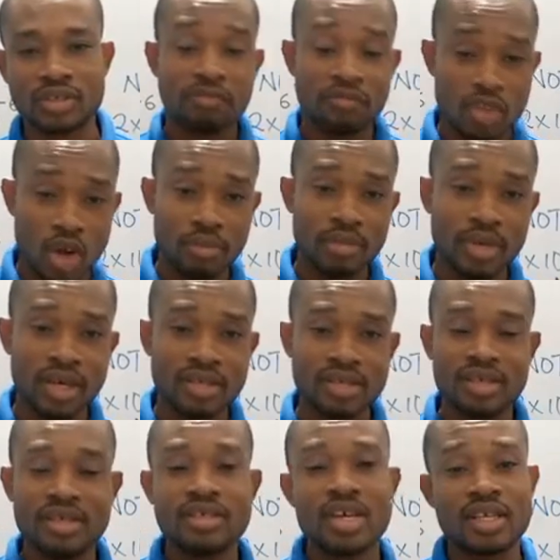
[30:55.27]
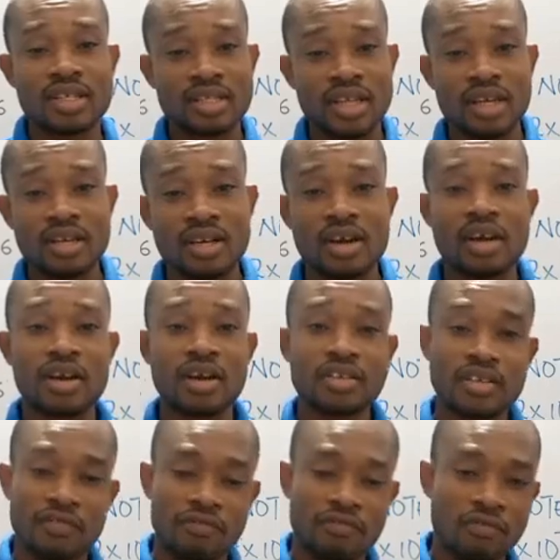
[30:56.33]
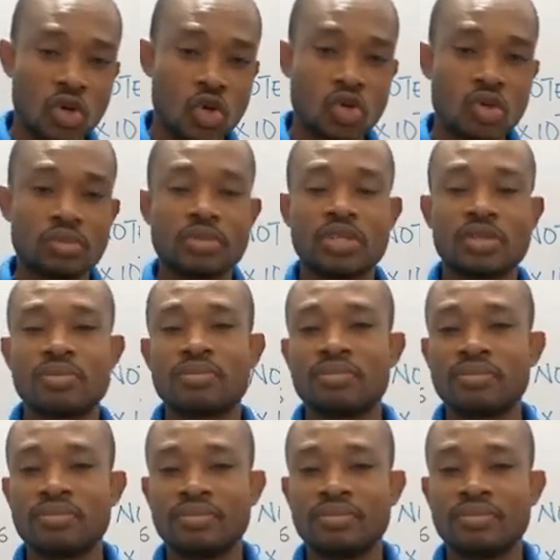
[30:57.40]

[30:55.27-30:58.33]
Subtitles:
of numbers in their standard forms.